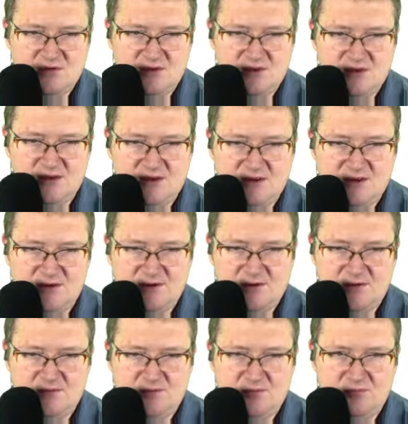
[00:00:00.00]

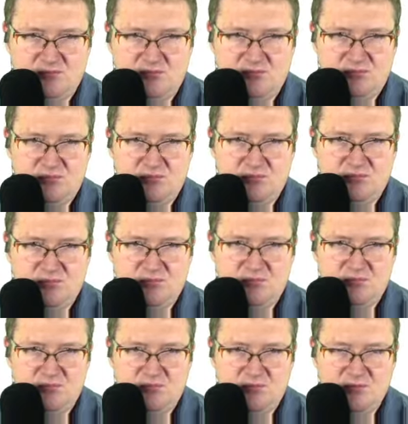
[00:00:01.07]
so
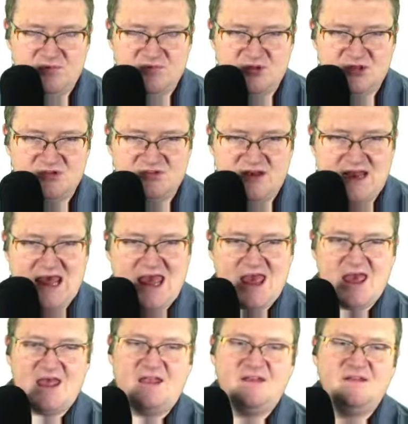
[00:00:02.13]
there's an
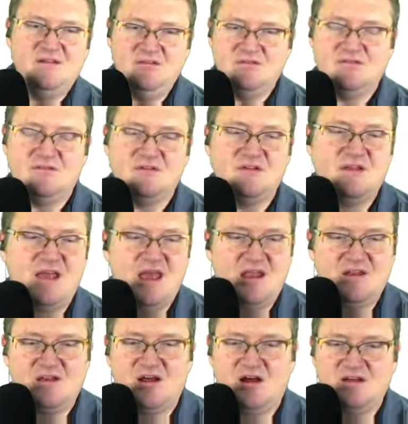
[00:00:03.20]
N
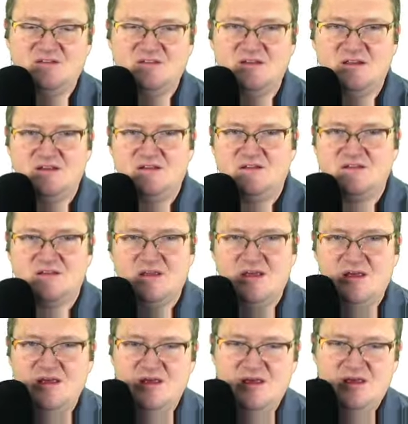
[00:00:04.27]
consonant,
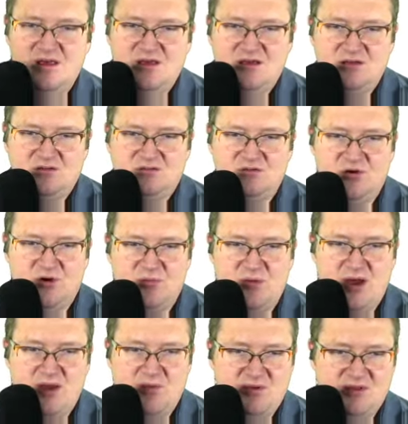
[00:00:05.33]
so it
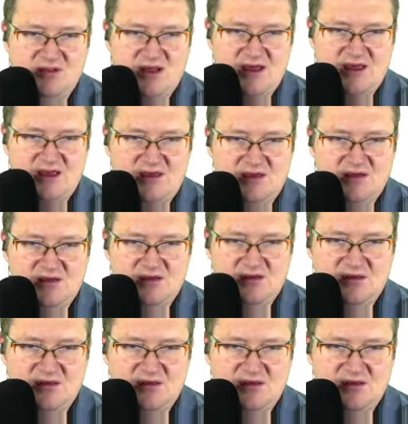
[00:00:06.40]
might be like